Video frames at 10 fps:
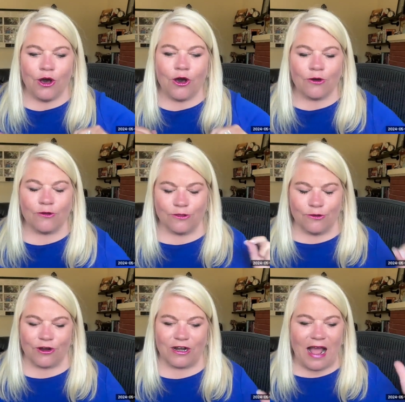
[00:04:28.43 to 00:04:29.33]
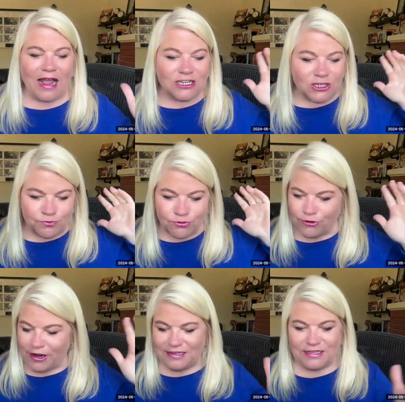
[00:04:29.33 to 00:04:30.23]
Oh, Lord, I just
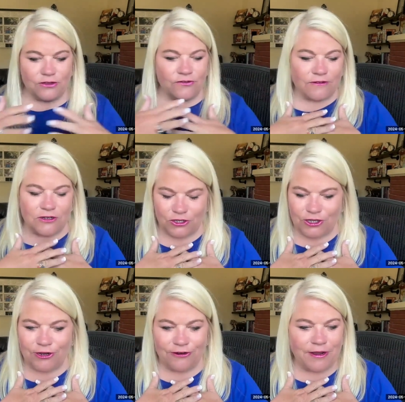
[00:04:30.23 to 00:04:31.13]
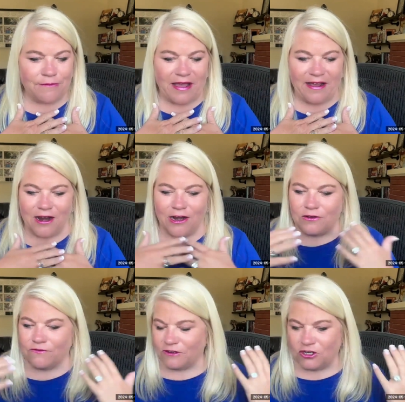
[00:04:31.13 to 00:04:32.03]
praise you for securing my
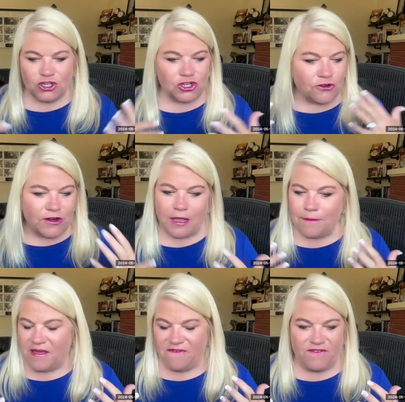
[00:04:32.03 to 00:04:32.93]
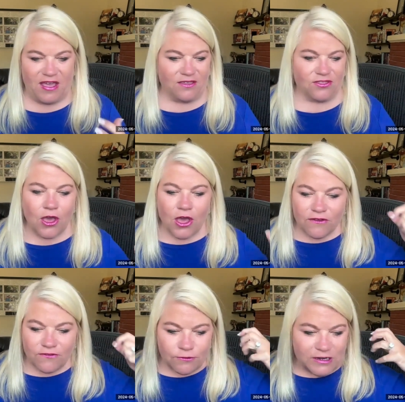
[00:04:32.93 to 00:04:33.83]
heart, for stirring up my faith,
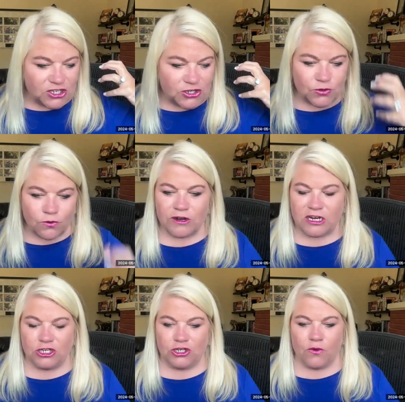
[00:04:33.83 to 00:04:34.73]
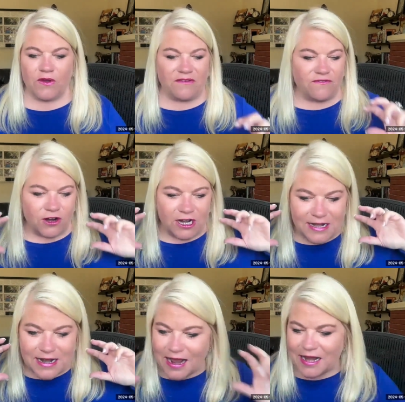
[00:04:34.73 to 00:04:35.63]
for restoring joy, for
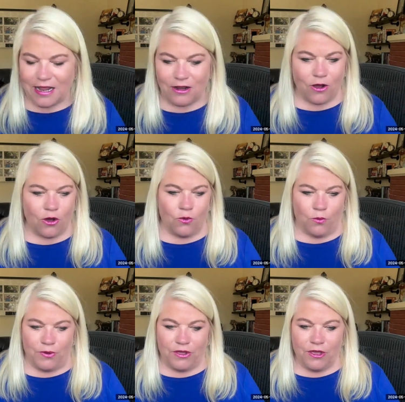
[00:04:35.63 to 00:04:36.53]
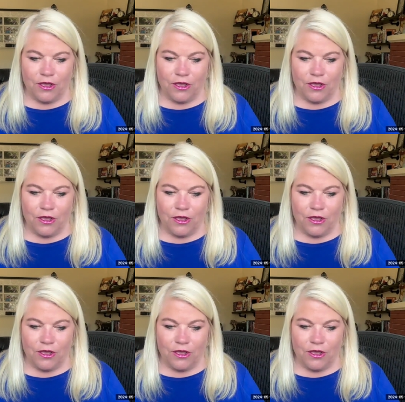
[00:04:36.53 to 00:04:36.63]
igniting hope,